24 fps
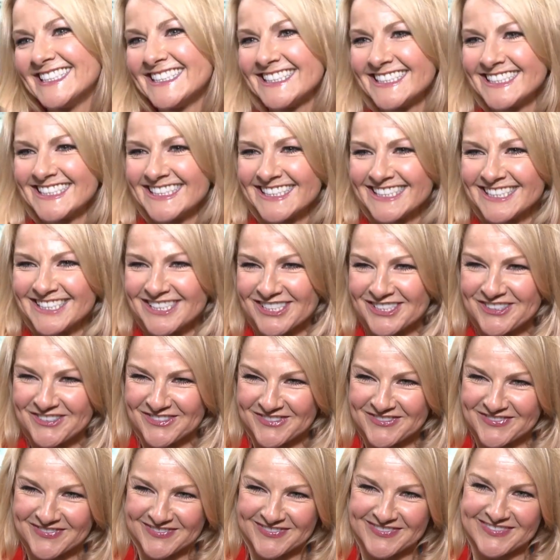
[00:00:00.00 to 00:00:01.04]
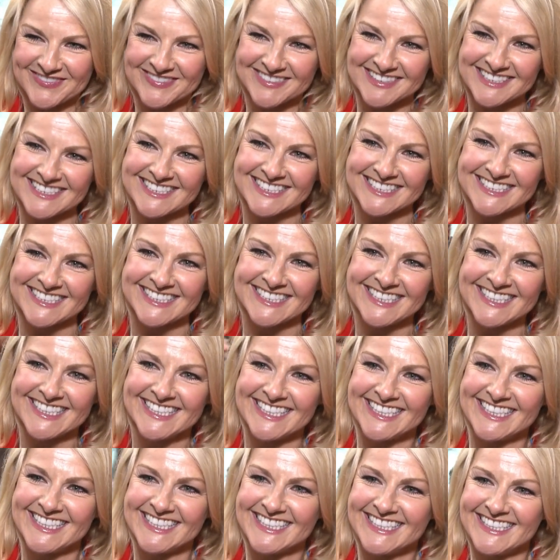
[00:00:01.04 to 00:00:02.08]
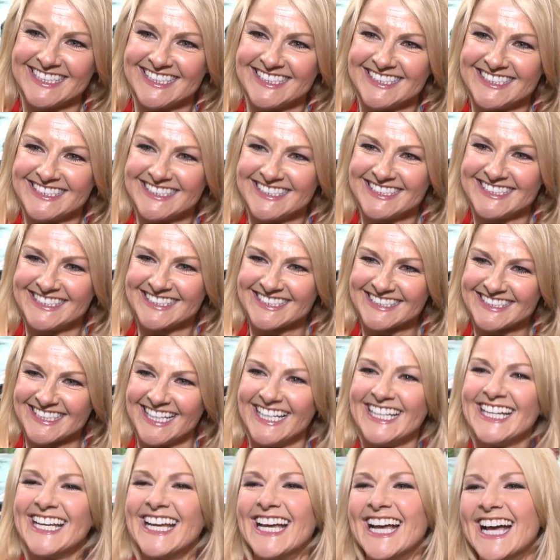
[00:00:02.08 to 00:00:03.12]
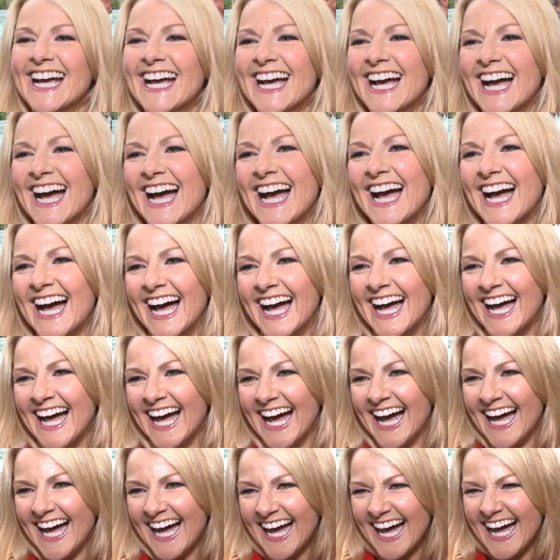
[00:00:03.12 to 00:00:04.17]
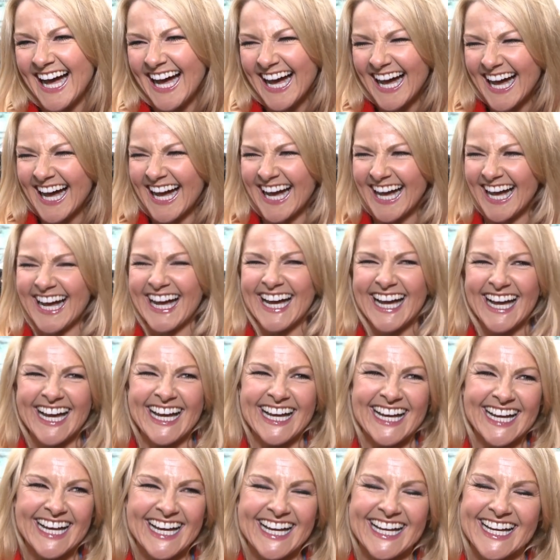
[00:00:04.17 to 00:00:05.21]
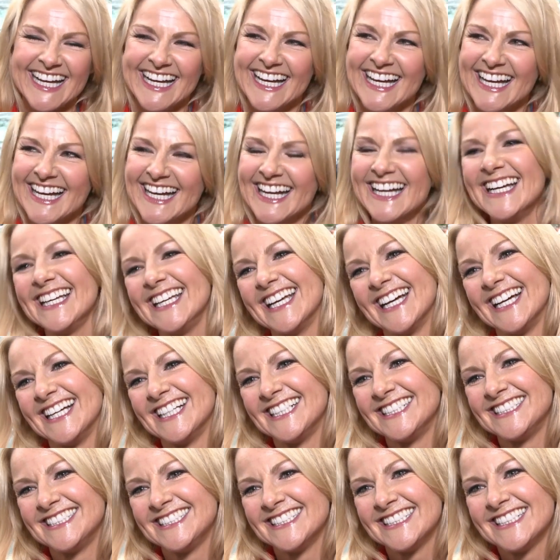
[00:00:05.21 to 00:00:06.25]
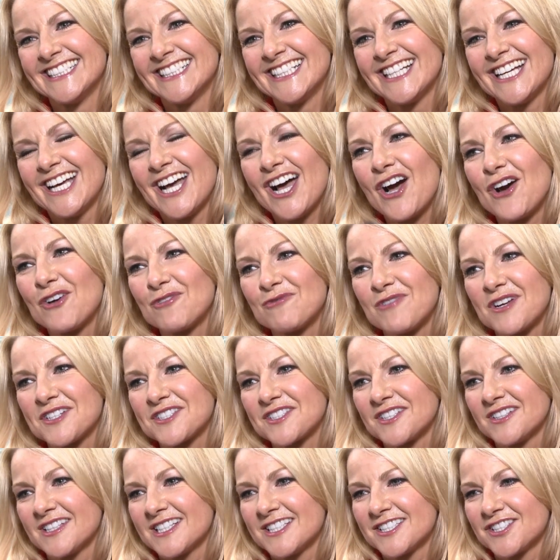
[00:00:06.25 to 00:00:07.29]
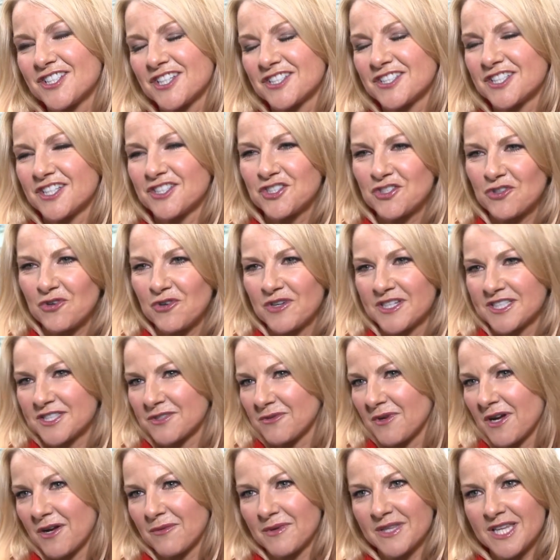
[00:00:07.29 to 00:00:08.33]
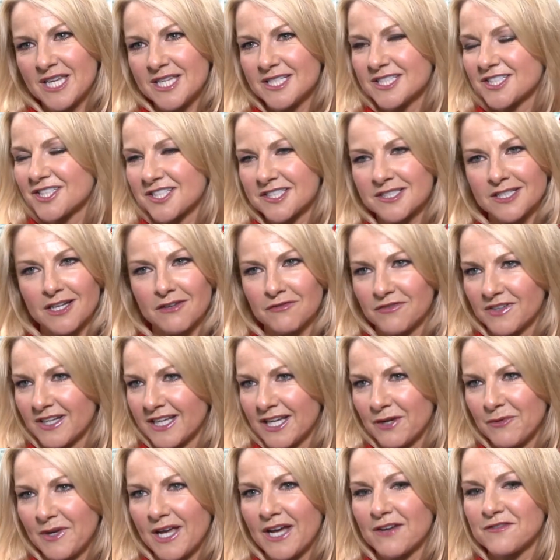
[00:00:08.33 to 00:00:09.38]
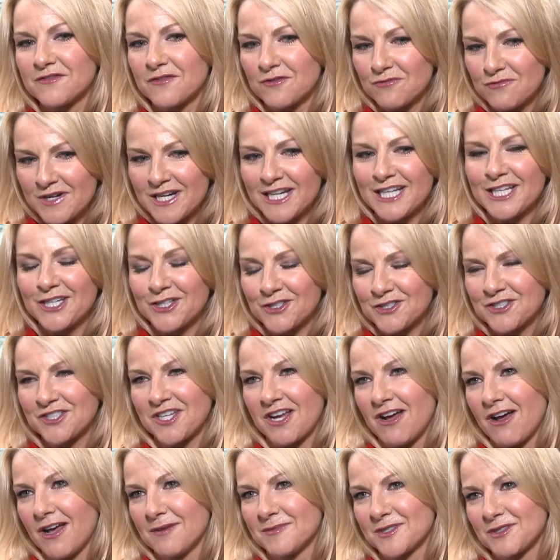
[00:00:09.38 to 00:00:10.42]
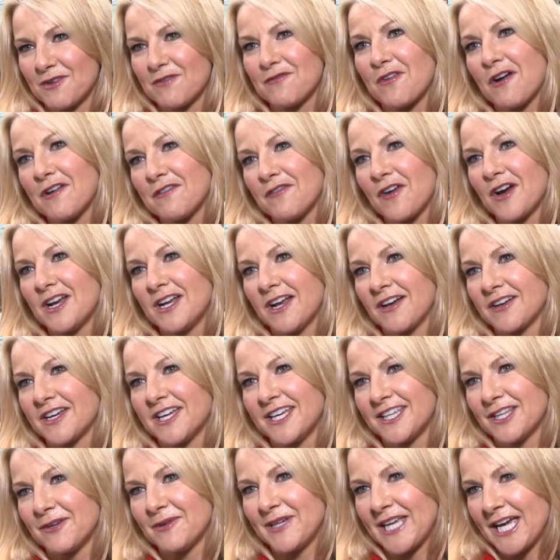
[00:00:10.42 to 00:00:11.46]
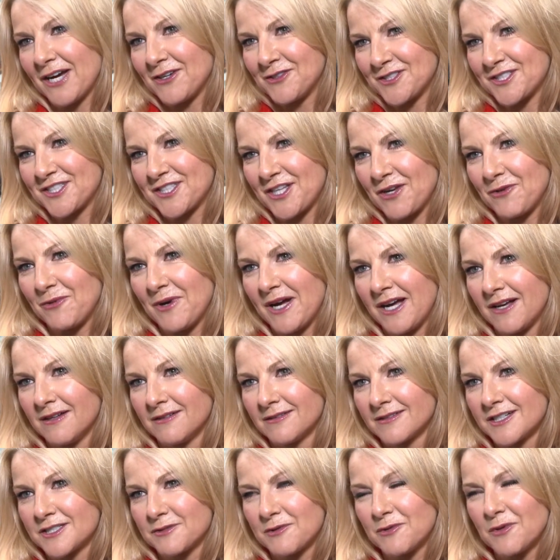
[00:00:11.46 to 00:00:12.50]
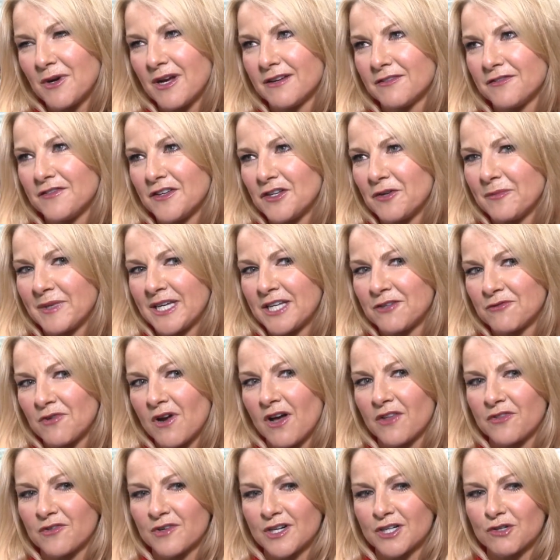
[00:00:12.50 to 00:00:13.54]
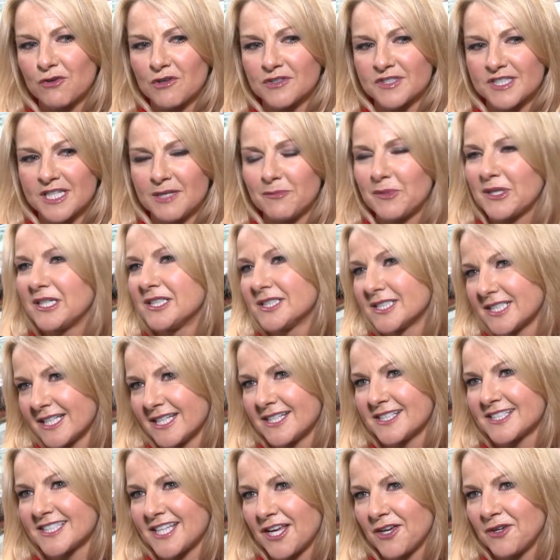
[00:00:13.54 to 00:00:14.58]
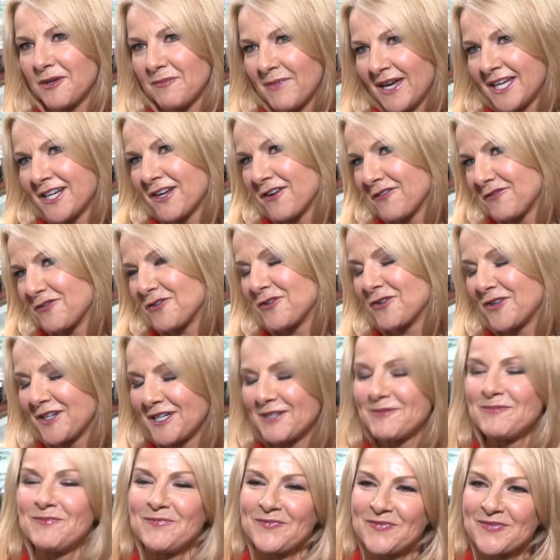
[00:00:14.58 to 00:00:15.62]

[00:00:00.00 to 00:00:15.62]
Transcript: a hard time, but she does have wonderful people to rely on. Uh, Russell Tovey, most among them. Um, what's it like working with him? Oh, Russell is just a joy to work with. He's just lovely. We have really good times. We're very, very lucky that we get on so well because we were filming in rather a grotty building, so it made up for it